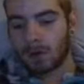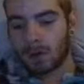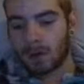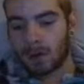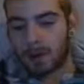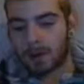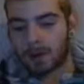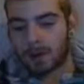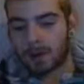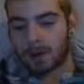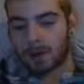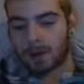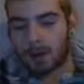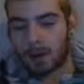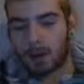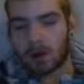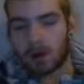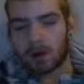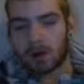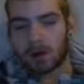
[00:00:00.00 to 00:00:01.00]
about this
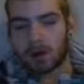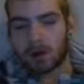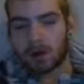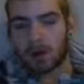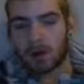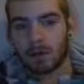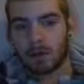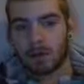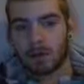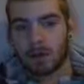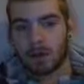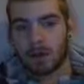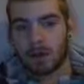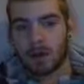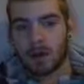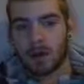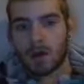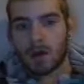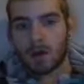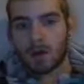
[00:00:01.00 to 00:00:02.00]
card,
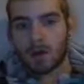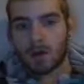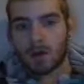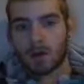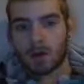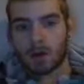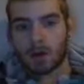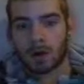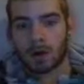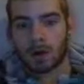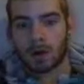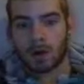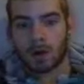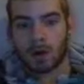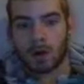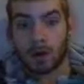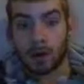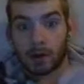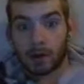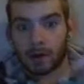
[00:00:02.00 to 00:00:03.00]
here
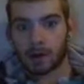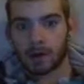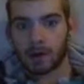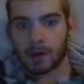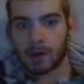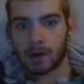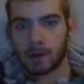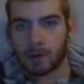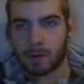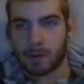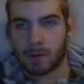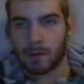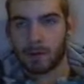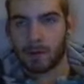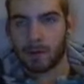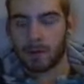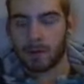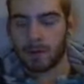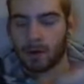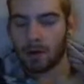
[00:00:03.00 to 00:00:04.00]
we
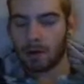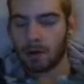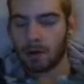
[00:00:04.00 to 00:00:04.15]
go.